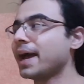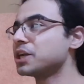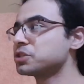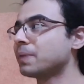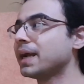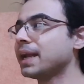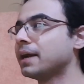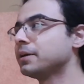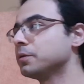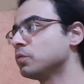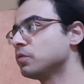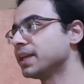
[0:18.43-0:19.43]
Ash might
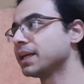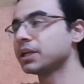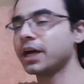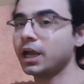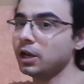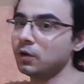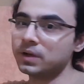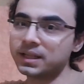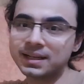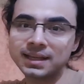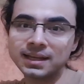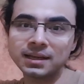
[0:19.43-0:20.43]
end up winning the
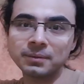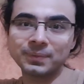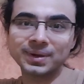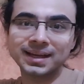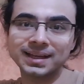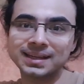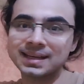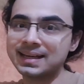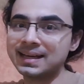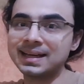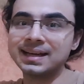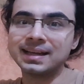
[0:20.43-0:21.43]
Alolan League, but
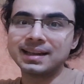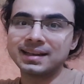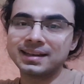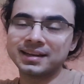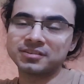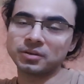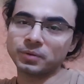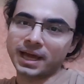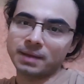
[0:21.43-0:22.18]
let's see what